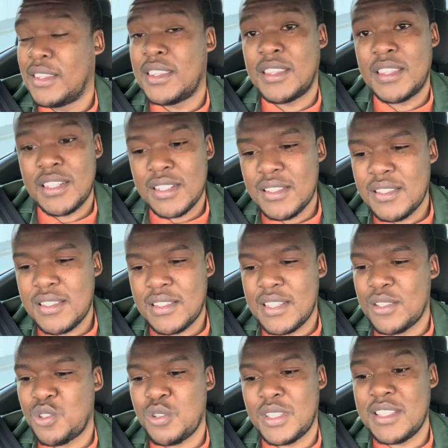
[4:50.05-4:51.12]
Three Sisters.
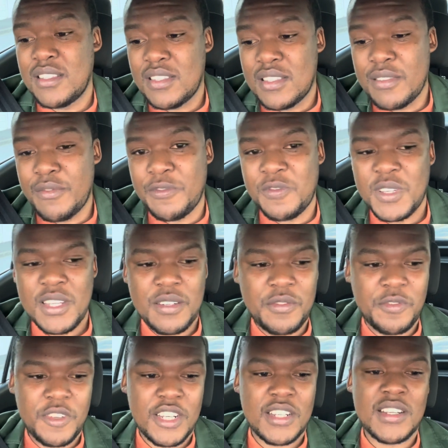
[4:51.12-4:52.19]
So this is a
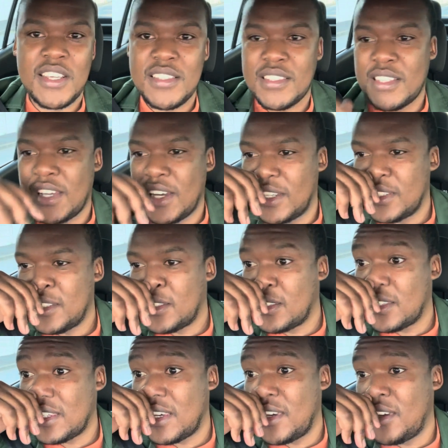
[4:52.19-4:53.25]
very nice car. This
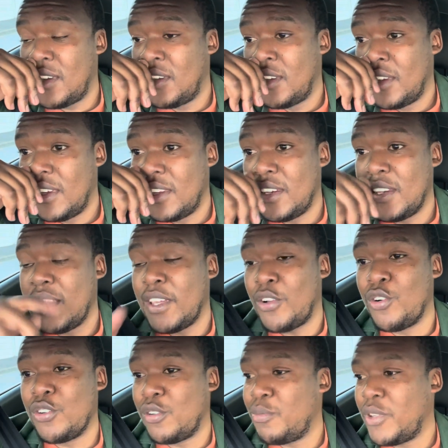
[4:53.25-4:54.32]
is a
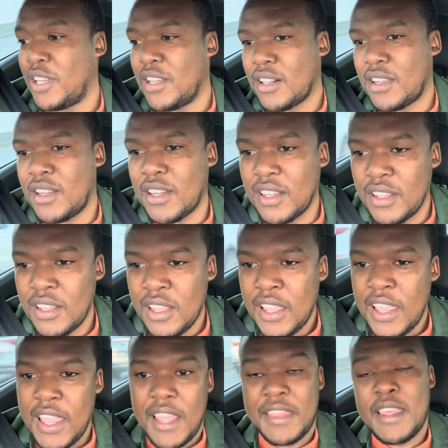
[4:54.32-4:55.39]
economical car.
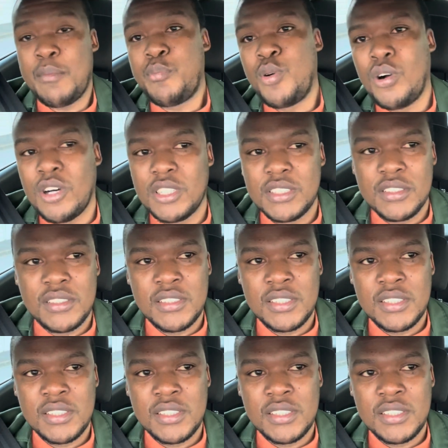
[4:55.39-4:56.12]
And I poured,